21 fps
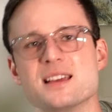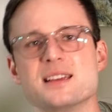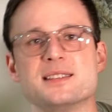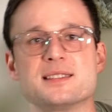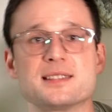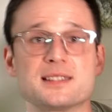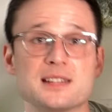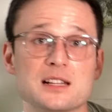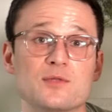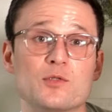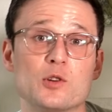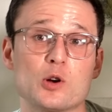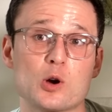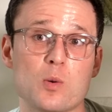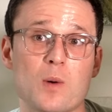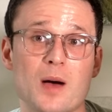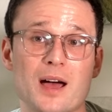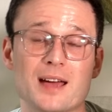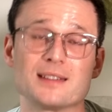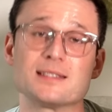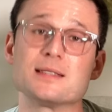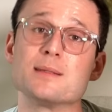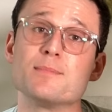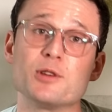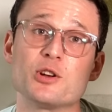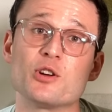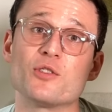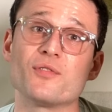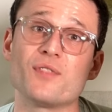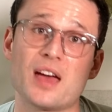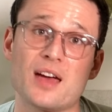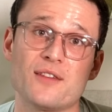it still requires a bit
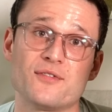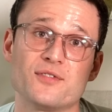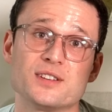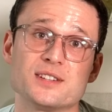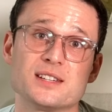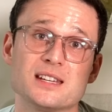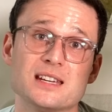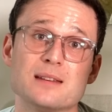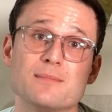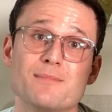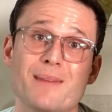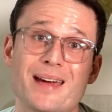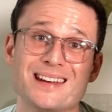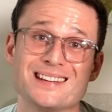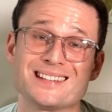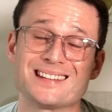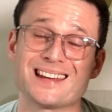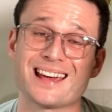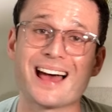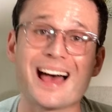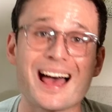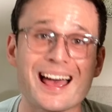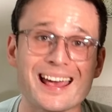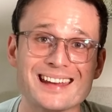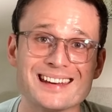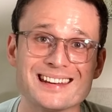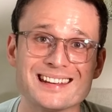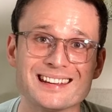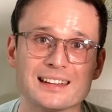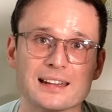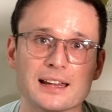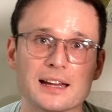of effort in
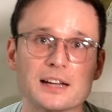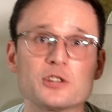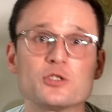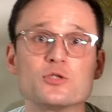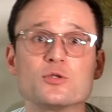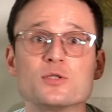maintaining that.